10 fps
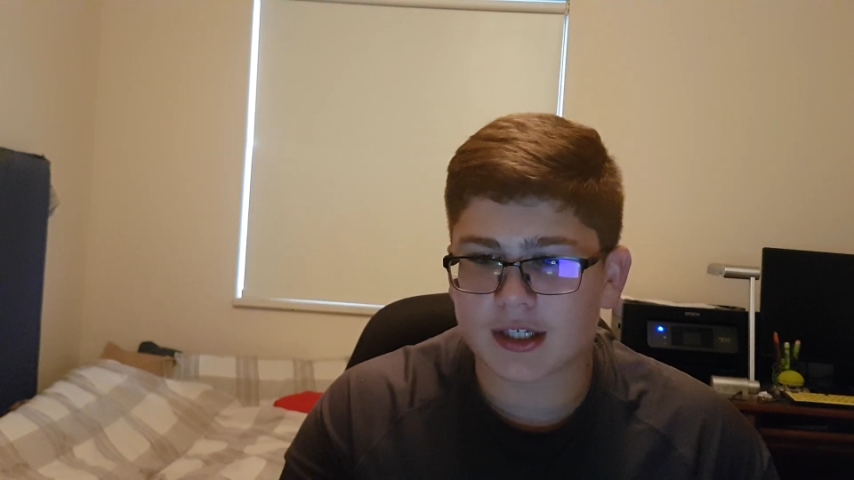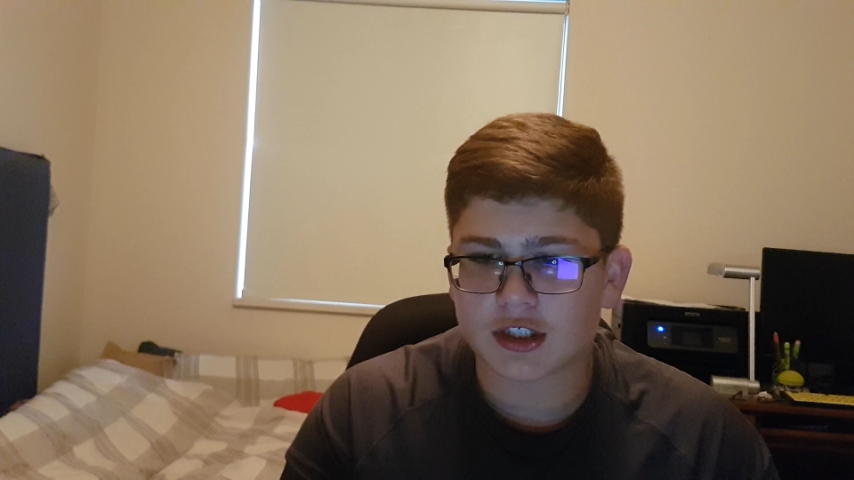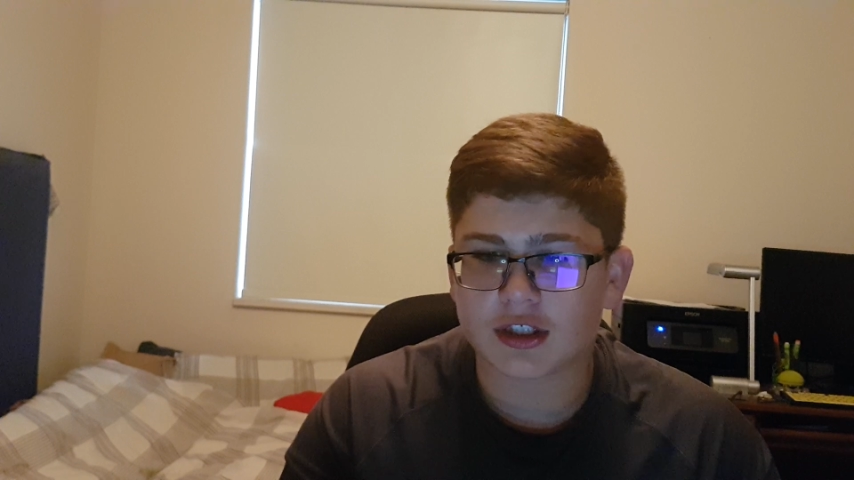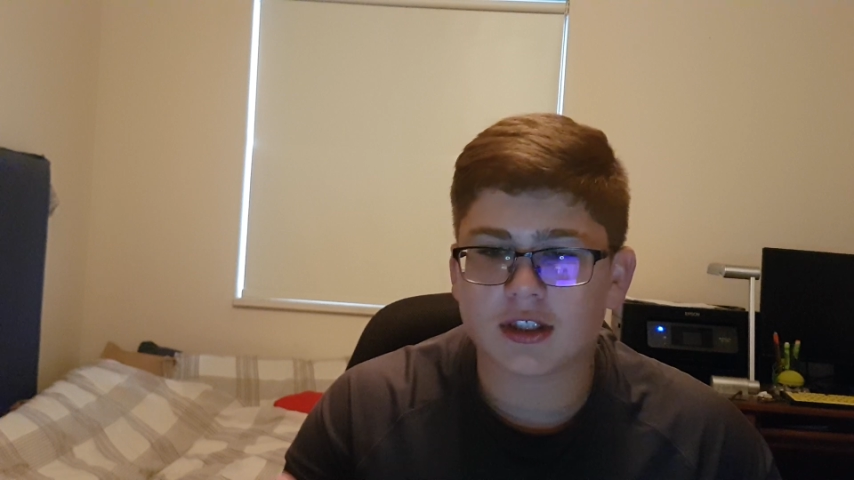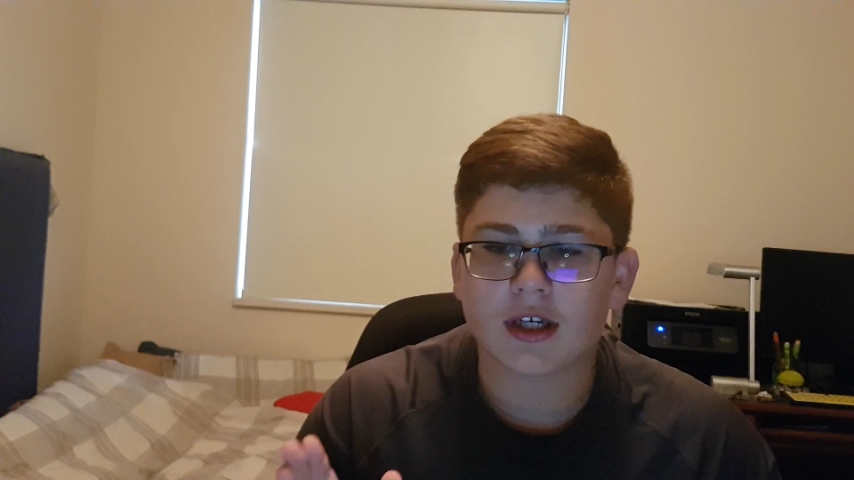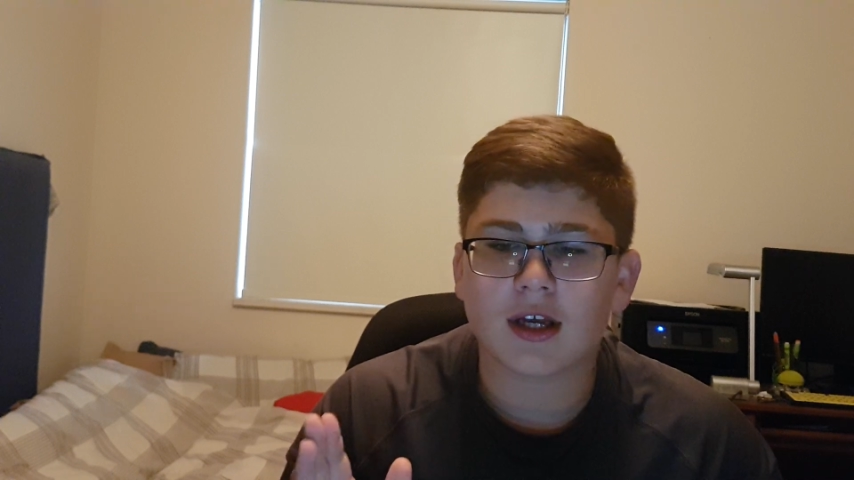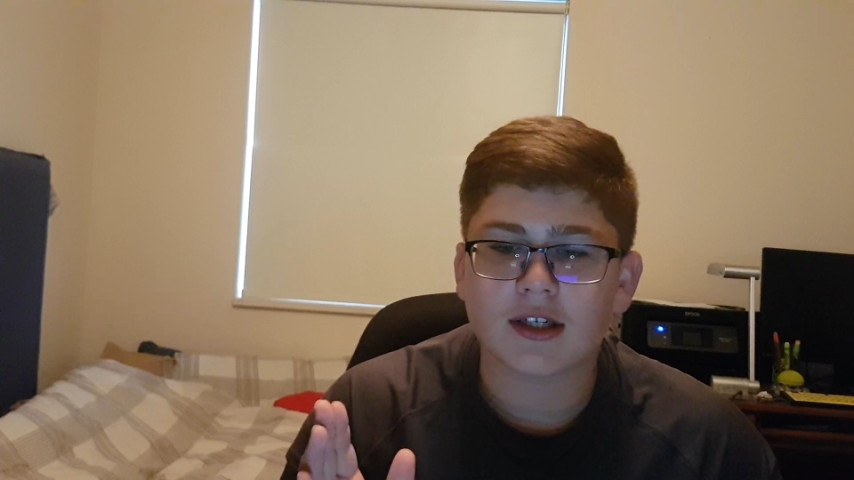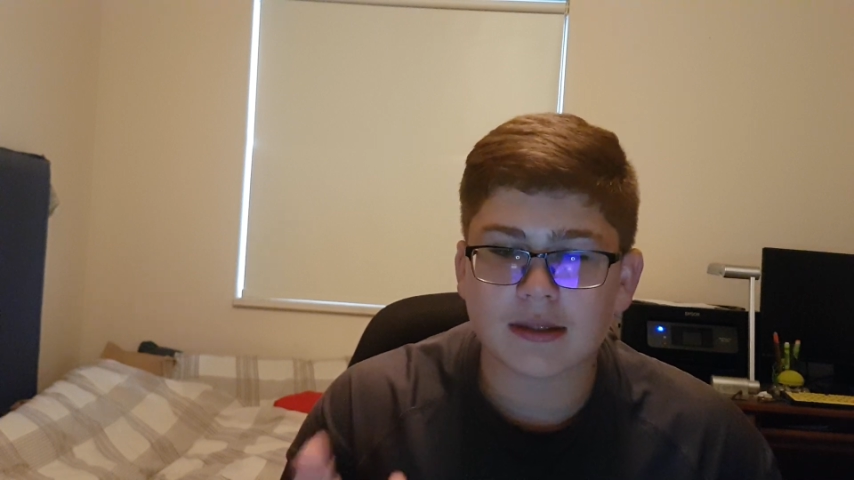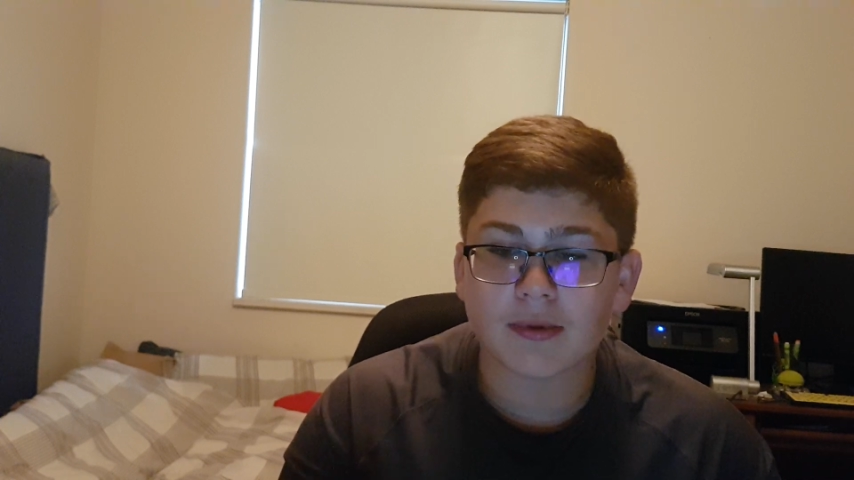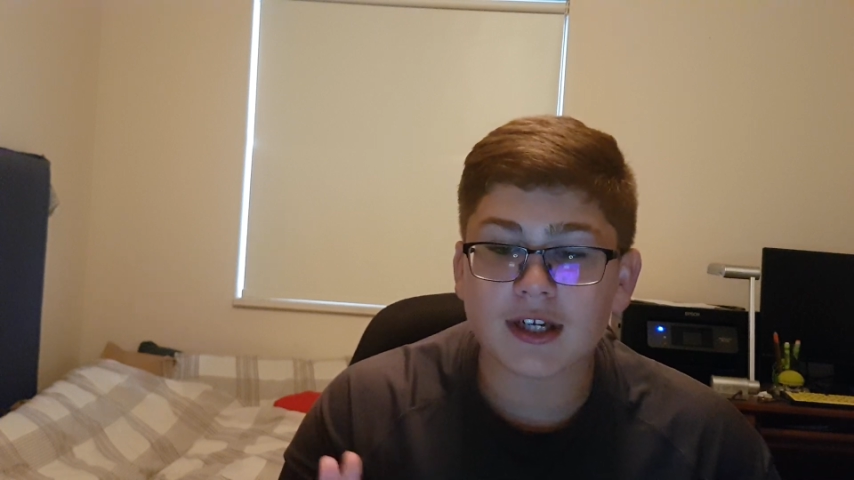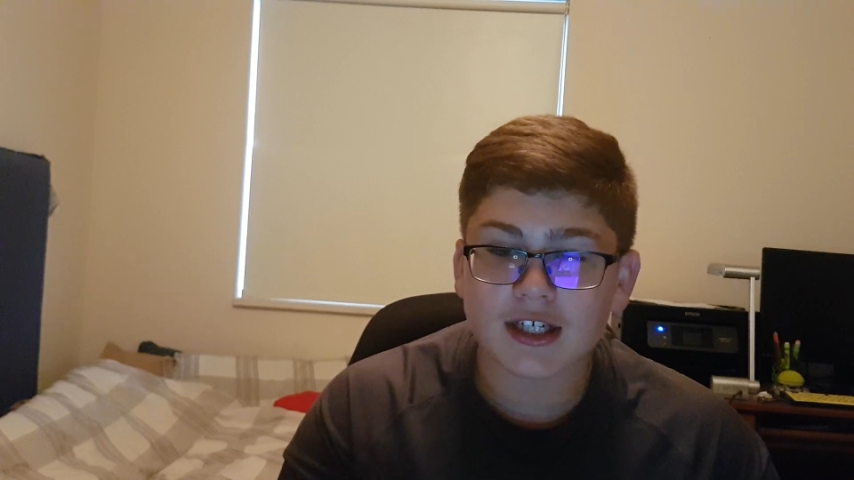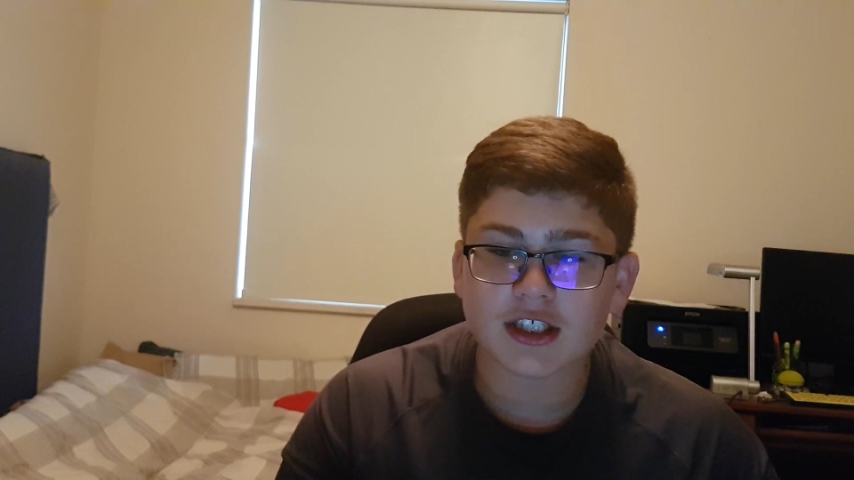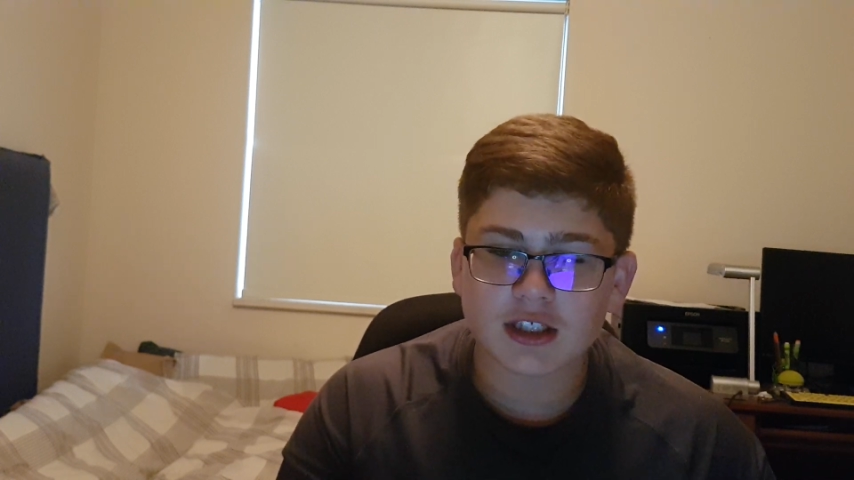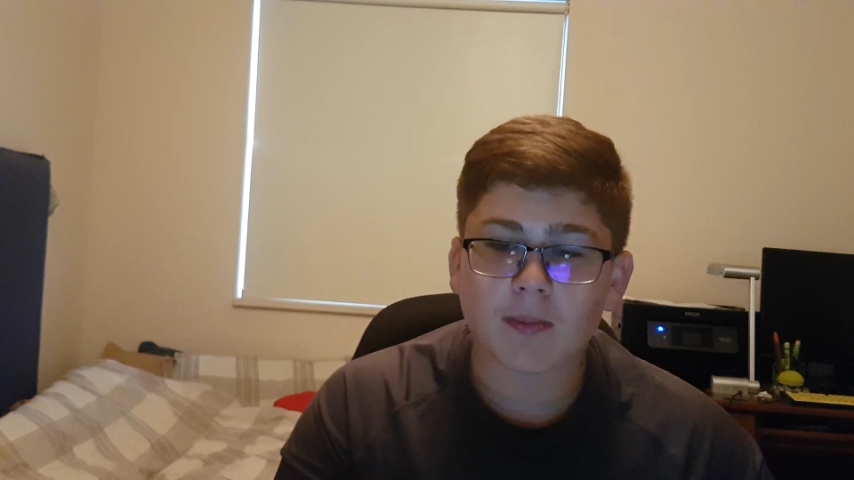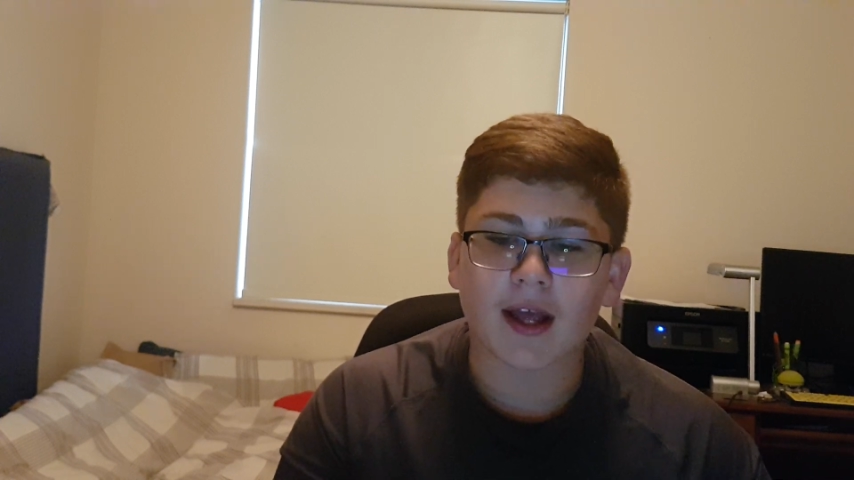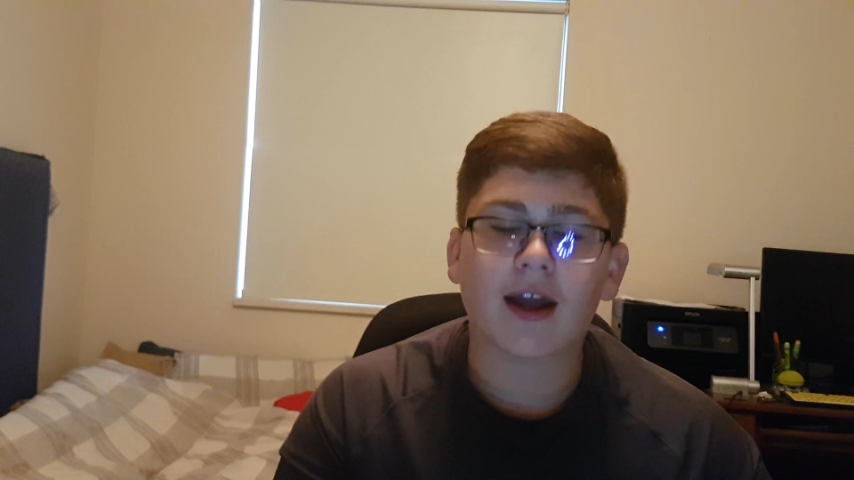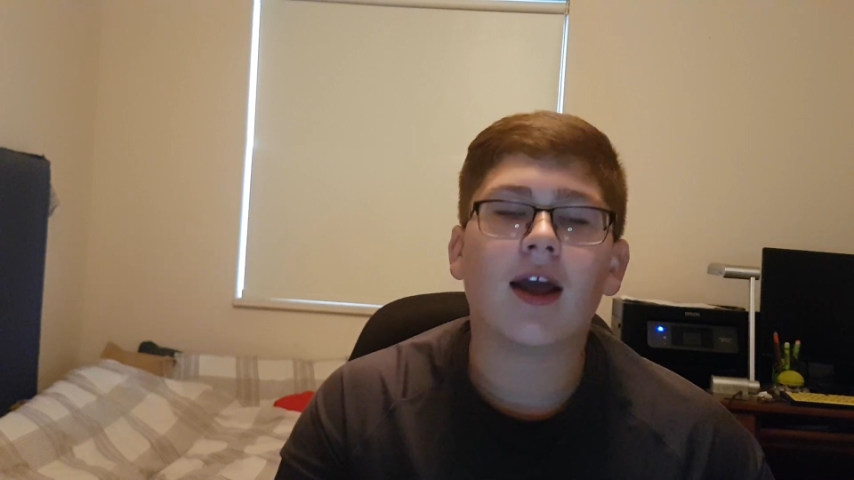inches, 10.9 inch display,